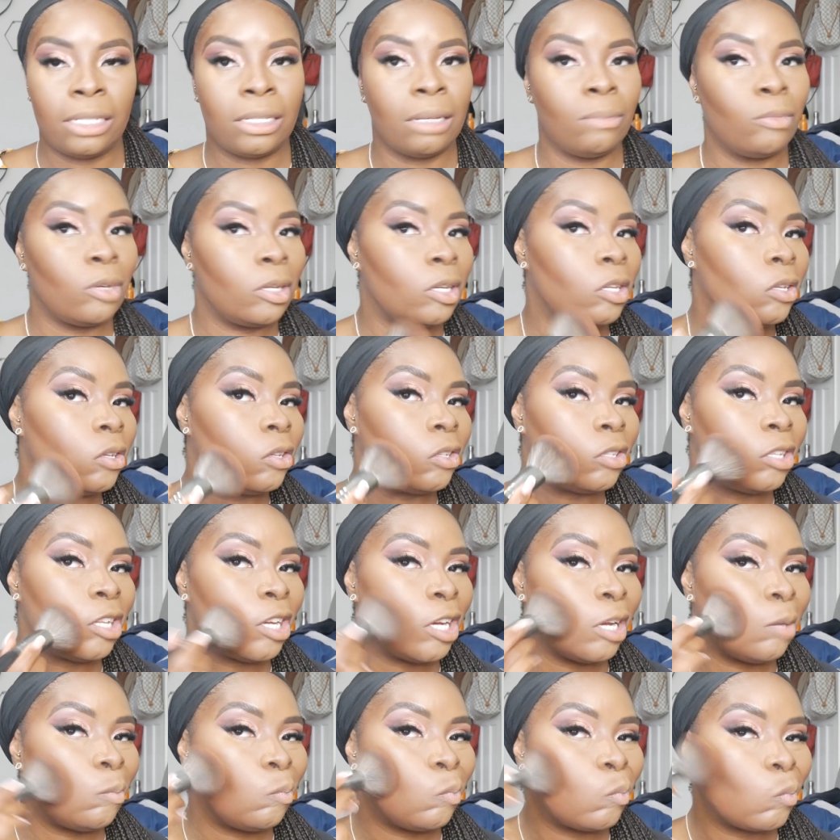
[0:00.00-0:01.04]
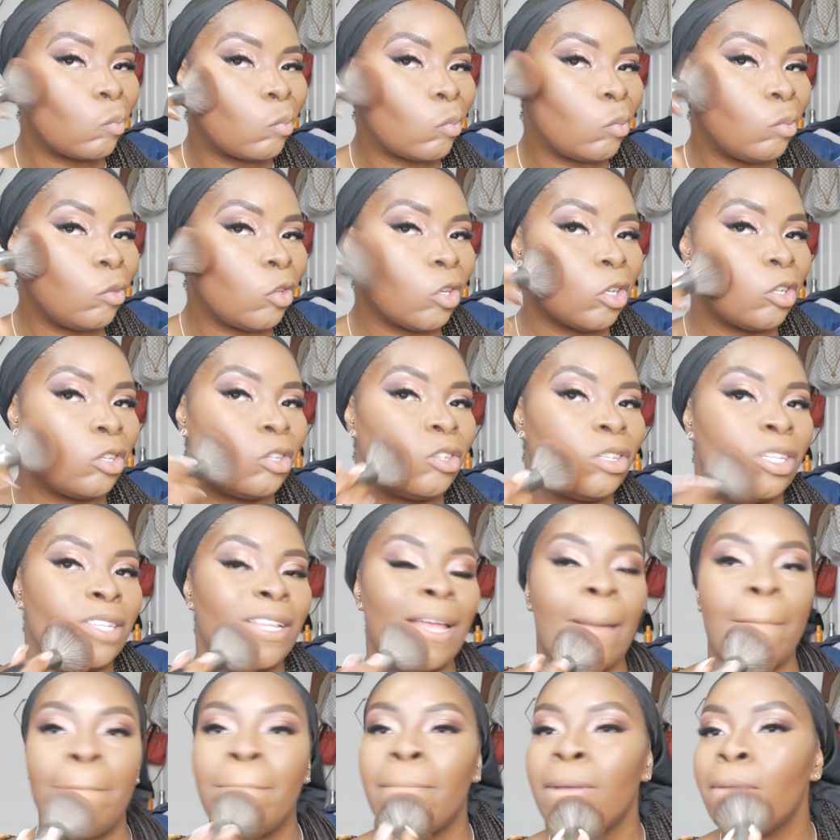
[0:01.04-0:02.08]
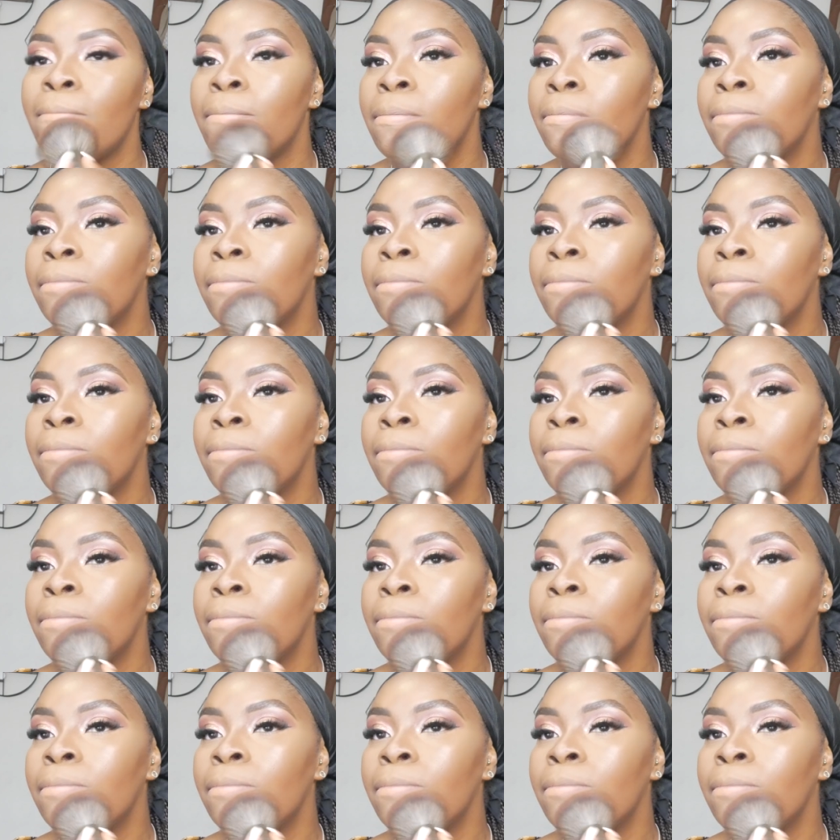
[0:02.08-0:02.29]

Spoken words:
So I'm going to use that and just stamp